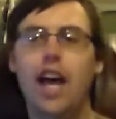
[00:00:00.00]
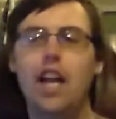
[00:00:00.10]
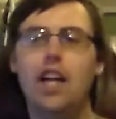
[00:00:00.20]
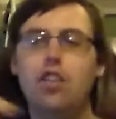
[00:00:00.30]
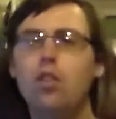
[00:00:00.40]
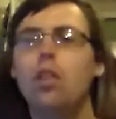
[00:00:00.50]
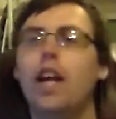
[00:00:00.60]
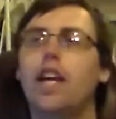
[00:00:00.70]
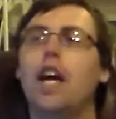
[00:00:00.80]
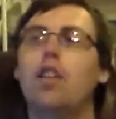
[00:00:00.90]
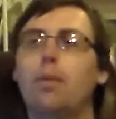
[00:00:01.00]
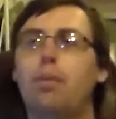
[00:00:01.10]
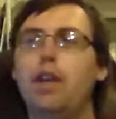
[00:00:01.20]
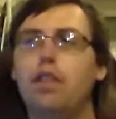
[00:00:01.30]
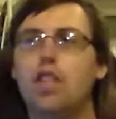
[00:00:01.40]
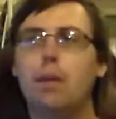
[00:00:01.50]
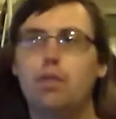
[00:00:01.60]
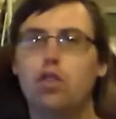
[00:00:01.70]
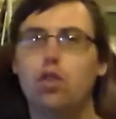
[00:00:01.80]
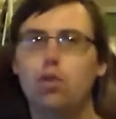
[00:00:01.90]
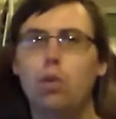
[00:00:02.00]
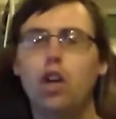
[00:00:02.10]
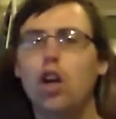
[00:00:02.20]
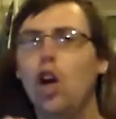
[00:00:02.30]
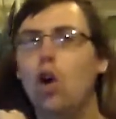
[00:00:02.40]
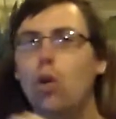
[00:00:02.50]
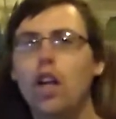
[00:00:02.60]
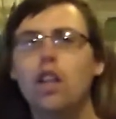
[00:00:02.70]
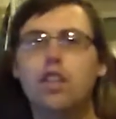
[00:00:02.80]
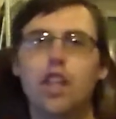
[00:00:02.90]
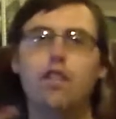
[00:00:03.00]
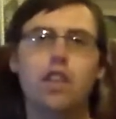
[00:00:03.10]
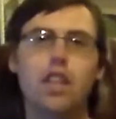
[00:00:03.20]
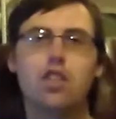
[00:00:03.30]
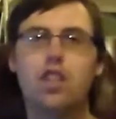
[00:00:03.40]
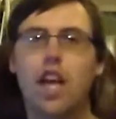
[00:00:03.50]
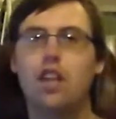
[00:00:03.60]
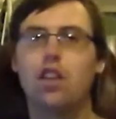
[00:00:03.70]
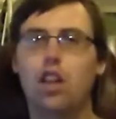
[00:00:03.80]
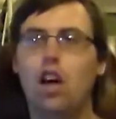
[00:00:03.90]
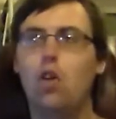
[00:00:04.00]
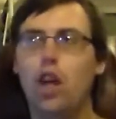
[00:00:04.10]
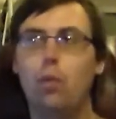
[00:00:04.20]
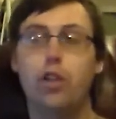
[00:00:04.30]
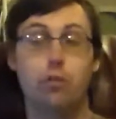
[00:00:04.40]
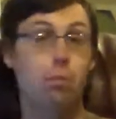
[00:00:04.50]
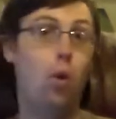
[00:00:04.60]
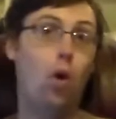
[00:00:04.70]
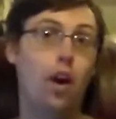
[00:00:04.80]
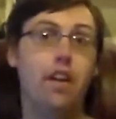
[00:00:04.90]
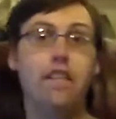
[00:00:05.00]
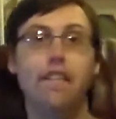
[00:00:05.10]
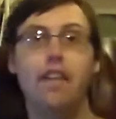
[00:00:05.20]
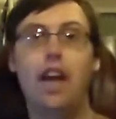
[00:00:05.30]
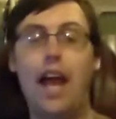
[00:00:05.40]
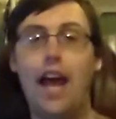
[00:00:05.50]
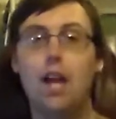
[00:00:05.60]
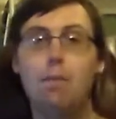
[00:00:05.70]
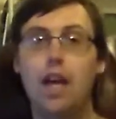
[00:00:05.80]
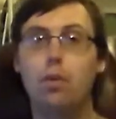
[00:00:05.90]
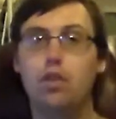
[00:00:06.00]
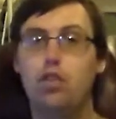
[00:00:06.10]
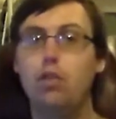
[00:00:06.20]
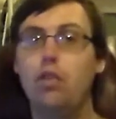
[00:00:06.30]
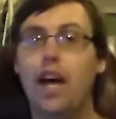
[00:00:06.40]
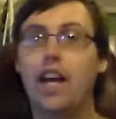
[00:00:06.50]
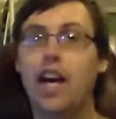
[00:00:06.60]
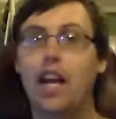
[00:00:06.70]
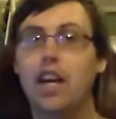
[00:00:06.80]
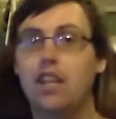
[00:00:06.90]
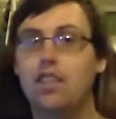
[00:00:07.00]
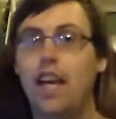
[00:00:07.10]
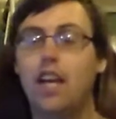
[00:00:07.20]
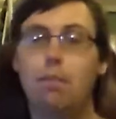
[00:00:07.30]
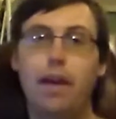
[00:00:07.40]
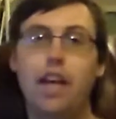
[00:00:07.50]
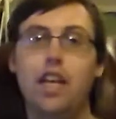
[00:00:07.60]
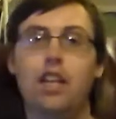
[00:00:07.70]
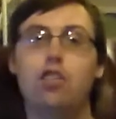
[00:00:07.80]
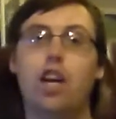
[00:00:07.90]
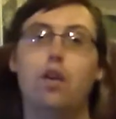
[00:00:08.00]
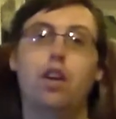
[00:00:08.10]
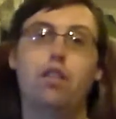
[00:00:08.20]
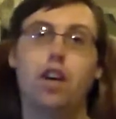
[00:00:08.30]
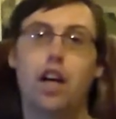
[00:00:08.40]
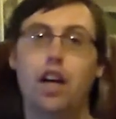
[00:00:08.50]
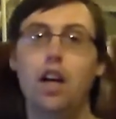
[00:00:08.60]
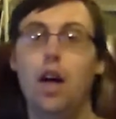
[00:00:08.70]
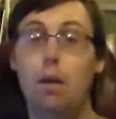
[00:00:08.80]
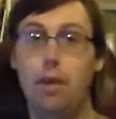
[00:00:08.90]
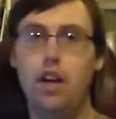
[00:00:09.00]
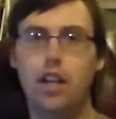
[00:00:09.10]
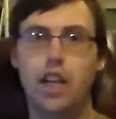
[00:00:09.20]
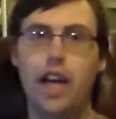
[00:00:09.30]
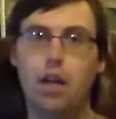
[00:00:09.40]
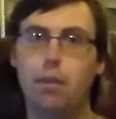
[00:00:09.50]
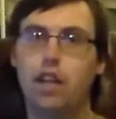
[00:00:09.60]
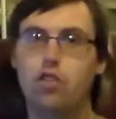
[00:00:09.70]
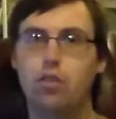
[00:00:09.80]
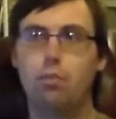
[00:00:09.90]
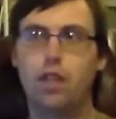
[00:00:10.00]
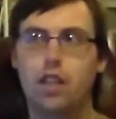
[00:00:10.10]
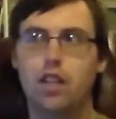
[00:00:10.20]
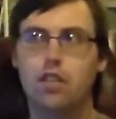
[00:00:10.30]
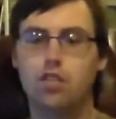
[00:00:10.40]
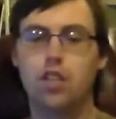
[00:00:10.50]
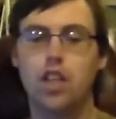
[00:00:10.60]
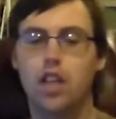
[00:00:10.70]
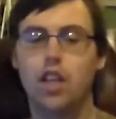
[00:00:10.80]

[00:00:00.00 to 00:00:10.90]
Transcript: and I do like how the previous episodes were relatively standalone. I wish more anime would do that, kind of take a page out of American animation, because